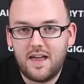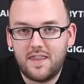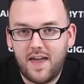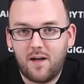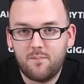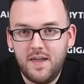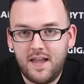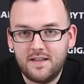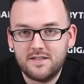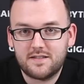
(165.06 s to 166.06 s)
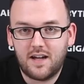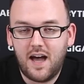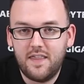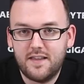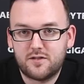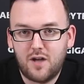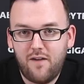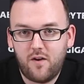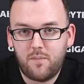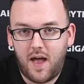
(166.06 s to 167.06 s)
That means uh, this
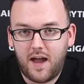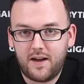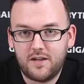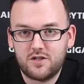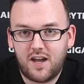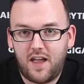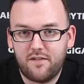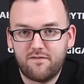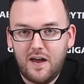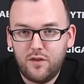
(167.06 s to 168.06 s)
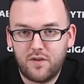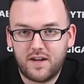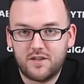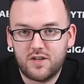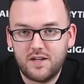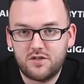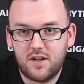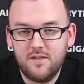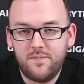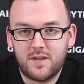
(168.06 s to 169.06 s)
software package can fight through the
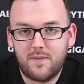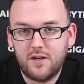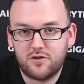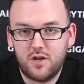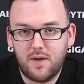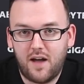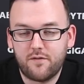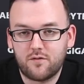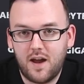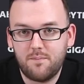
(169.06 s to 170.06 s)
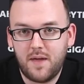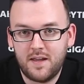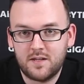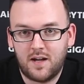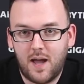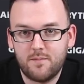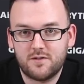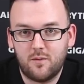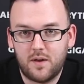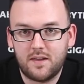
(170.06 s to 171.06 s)
congestion to make sure you have great ping
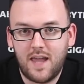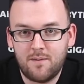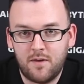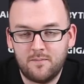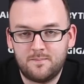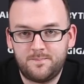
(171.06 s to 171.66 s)
times when gaming.